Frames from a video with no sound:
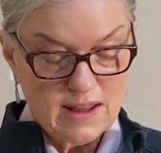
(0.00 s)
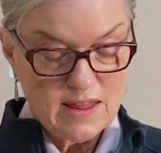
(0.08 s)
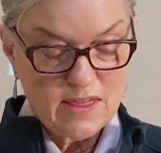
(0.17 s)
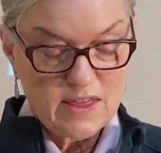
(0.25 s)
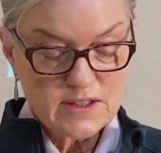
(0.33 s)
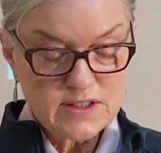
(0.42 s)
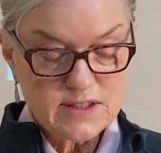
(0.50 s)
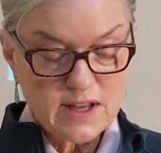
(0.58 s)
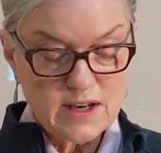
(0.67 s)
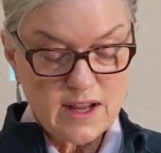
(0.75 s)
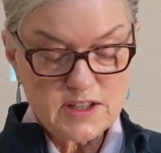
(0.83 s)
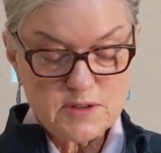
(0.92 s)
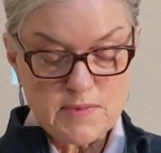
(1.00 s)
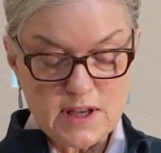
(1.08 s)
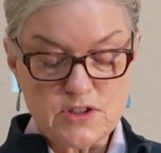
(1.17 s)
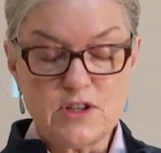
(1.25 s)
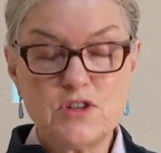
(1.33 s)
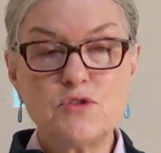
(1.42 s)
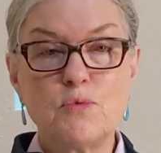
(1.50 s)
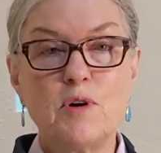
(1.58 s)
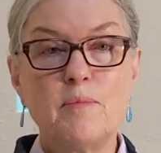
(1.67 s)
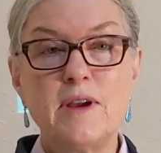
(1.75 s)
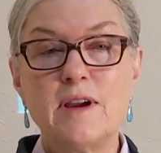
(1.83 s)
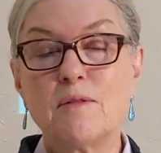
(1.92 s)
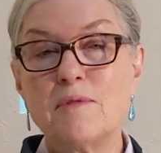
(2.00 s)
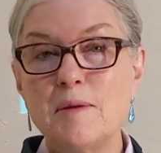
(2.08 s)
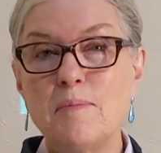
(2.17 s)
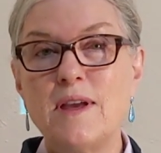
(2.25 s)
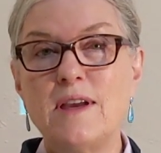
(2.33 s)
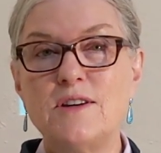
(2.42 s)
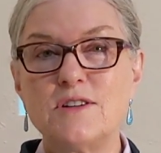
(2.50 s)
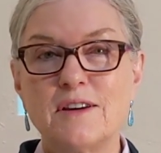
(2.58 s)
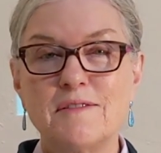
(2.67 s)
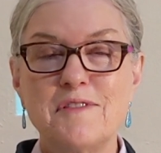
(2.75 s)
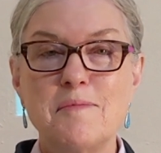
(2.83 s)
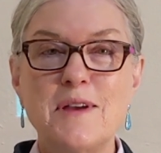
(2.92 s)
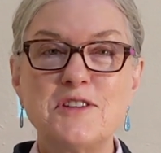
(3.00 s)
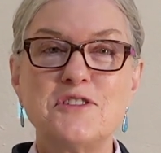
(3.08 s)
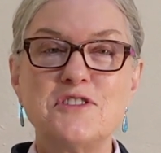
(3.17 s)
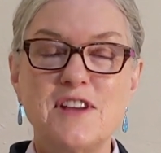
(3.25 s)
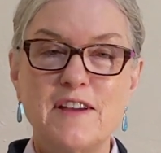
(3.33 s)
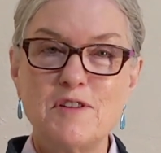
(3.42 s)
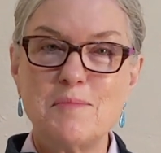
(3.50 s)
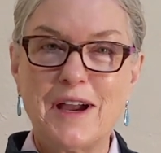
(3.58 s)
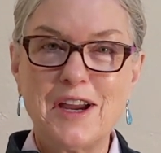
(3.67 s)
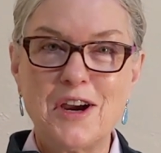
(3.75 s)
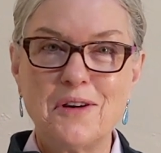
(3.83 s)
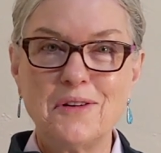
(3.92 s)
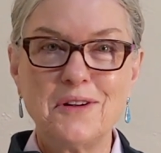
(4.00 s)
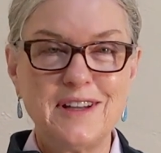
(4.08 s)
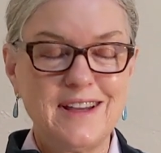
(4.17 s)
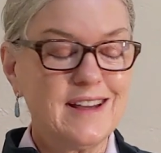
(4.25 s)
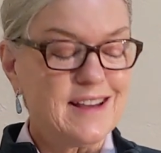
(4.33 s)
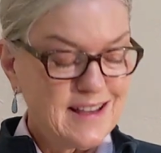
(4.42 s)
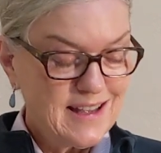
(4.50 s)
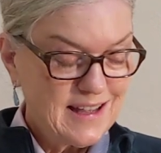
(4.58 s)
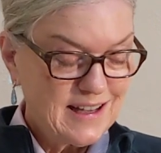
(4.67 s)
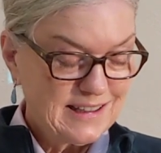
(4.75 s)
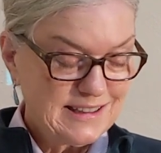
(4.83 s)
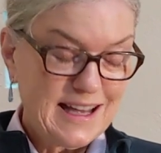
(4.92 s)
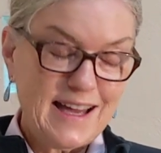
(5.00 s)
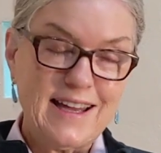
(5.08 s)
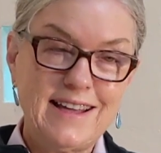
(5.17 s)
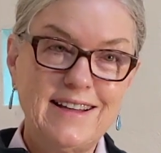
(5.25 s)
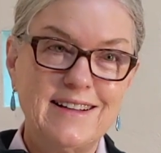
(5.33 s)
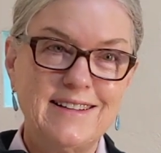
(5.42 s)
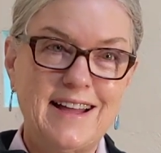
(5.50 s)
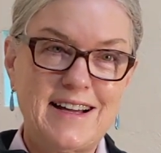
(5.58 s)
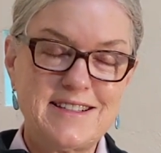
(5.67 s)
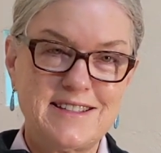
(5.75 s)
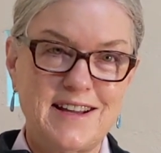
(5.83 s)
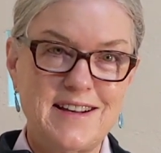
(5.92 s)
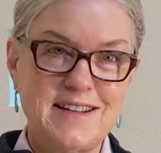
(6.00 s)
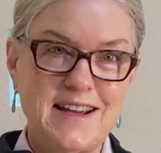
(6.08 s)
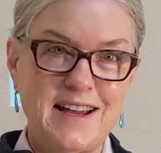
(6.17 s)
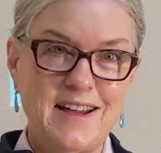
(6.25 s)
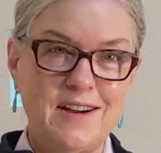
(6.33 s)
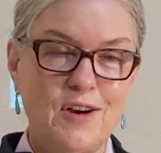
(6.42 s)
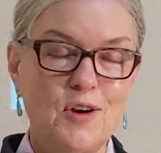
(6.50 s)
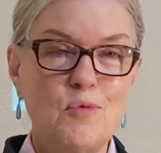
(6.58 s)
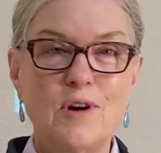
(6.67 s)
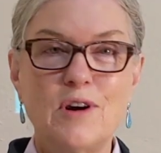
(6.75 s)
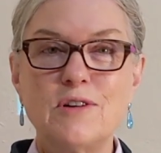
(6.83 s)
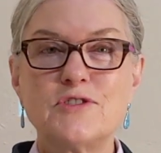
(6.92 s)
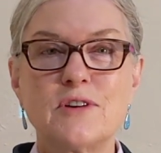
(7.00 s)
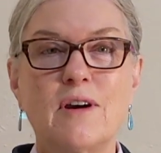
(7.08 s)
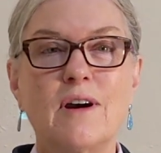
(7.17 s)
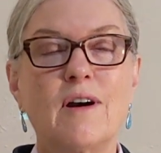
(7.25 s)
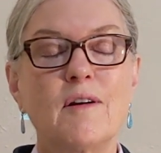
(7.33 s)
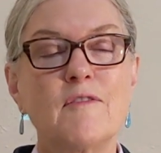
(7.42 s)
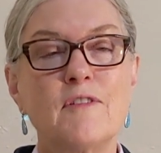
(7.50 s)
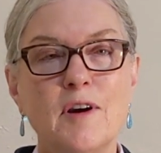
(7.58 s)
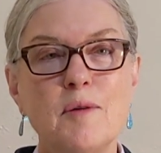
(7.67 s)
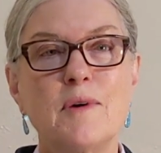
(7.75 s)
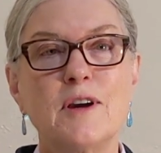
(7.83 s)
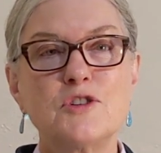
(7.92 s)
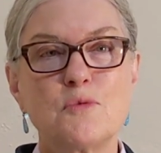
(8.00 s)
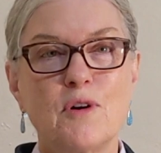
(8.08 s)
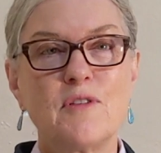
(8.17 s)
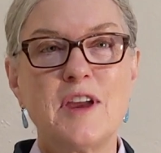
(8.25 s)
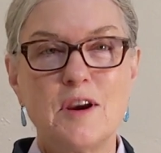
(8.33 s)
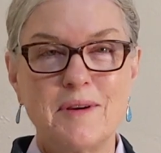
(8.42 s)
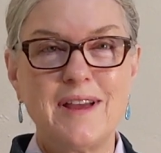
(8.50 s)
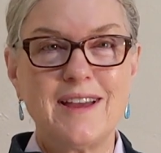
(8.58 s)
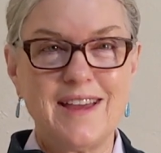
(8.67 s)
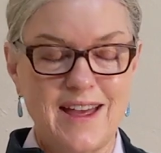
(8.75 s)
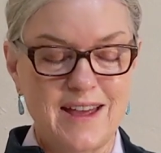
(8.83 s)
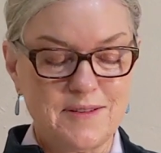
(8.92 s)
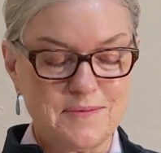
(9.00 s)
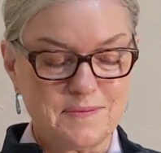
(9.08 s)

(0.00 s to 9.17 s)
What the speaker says: This Sunday's message will be a repeat of the message given by Carolee Clay last Sunday. Her words are very much worth hearing again.